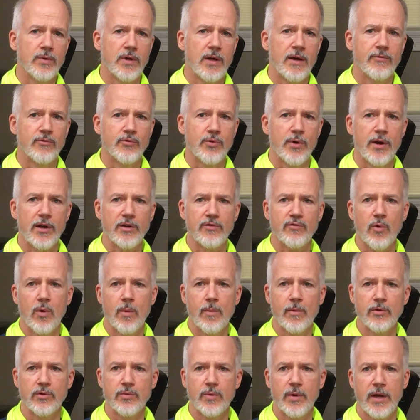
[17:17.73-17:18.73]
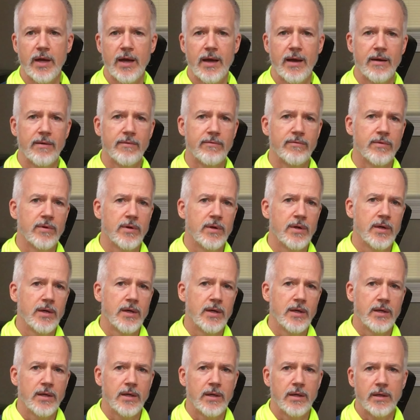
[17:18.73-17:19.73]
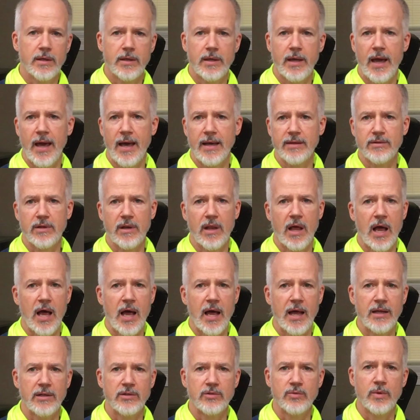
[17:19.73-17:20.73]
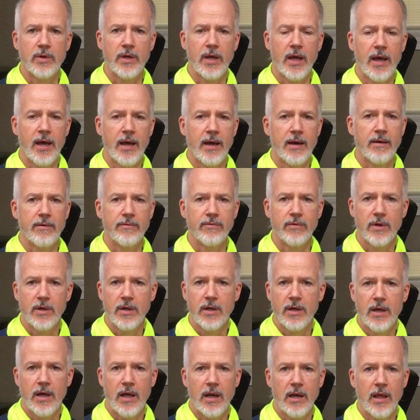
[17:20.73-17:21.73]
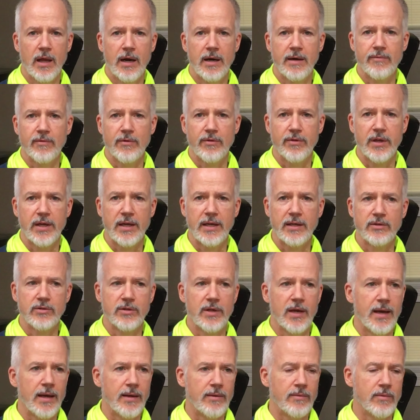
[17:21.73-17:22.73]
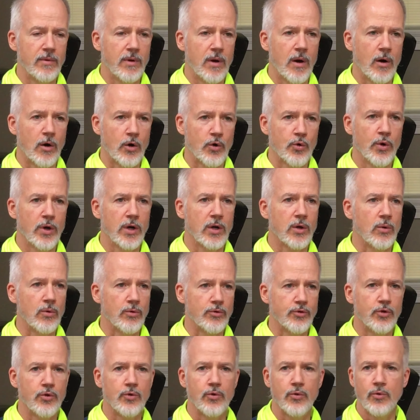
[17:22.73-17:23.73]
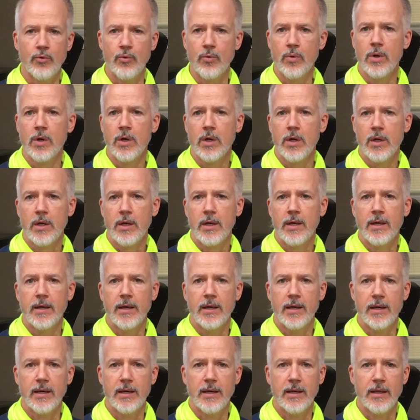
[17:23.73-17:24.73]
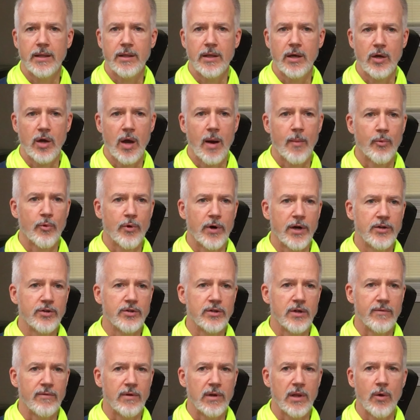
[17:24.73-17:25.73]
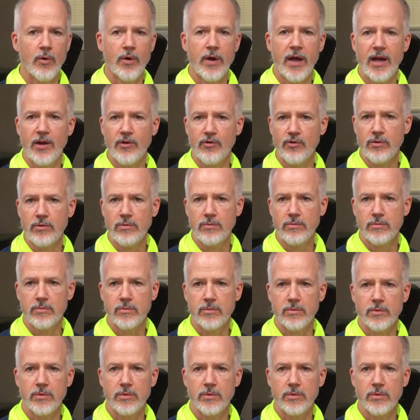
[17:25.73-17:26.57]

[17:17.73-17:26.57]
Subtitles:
We have transformers, we have gas lines, we have a lot of different things that are critical to the operation of the location.